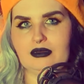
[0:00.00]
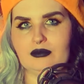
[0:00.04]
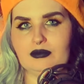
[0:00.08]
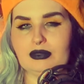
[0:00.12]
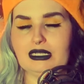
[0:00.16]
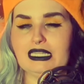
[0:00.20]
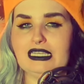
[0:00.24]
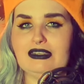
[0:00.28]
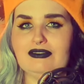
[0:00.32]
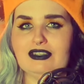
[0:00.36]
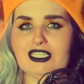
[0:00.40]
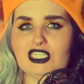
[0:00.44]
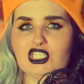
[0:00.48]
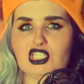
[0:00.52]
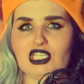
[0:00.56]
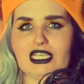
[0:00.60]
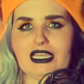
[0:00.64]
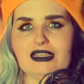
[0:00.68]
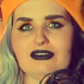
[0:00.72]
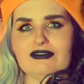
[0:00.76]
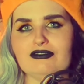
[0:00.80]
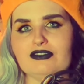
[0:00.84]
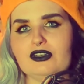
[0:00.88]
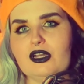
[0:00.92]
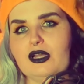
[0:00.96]
Believing she
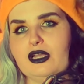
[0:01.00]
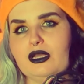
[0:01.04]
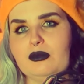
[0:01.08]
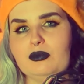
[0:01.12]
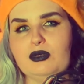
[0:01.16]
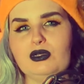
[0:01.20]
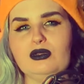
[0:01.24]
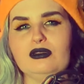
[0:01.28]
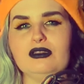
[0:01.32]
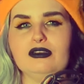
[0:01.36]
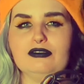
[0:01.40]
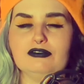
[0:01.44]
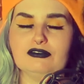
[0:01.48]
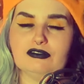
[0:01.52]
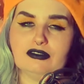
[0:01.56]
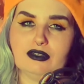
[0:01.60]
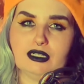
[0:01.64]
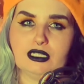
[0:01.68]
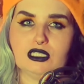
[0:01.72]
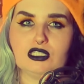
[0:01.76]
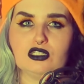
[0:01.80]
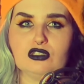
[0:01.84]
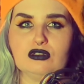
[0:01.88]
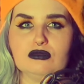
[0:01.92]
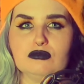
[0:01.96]
had a viable and
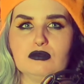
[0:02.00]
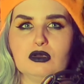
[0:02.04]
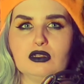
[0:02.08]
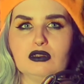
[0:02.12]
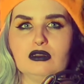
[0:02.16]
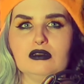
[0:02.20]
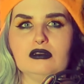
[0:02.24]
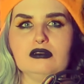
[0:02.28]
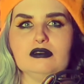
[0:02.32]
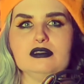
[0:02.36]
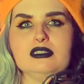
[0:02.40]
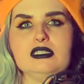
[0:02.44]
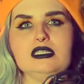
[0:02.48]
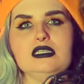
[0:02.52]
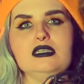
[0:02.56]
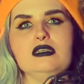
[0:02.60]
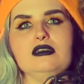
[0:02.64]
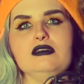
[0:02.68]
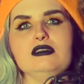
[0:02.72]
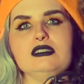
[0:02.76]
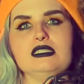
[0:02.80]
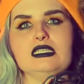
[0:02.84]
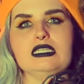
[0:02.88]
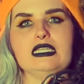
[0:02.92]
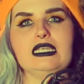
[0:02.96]
functional model to
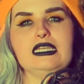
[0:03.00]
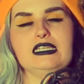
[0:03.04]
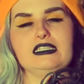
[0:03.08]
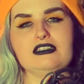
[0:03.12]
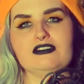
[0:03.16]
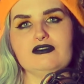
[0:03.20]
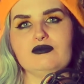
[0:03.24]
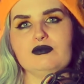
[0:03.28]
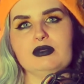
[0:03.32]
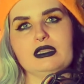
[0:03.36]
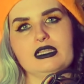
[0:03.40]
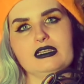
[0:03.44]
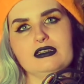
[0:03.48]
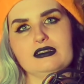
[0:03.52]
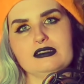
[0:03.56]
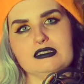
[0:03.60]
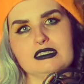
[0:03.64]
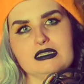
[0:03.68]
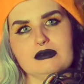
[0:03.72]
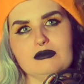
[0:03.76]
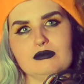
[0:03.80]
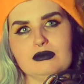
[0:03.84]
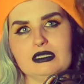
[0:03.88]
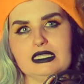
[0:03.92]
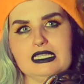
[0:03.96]
use the native
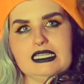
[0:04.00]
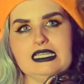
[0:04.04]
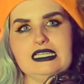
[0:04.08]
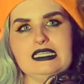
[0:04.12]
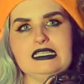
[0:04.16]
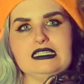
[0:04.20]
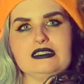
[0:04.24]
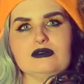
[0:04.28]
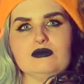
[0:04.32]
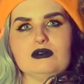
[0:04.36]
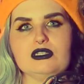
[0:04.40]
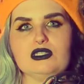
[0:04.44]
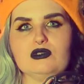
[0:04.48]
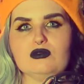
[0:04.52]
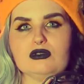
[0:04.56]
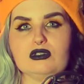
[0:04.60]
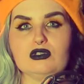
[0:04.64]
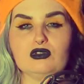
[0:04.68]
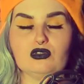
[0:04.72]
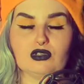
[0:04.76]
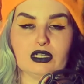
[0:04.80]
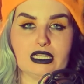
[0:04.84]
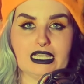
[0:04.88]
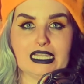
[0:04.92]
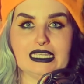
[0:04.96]
plants in Belize, which would
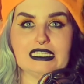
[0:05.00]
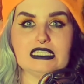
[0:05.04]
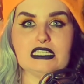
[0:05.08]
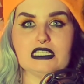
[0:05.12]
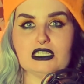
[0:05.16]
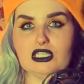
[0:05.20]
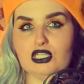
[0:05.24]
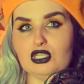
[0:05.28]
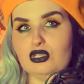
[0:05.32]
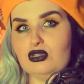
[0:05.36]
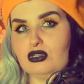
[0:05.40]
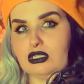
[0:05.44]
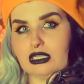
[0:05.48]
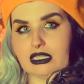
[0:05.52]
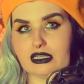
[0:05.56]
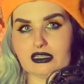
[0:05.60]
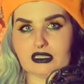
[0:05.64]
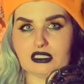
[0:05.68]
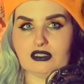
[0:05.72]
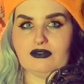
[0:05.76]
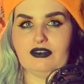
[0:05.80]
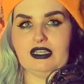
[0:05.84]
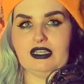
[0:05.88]
create a new class of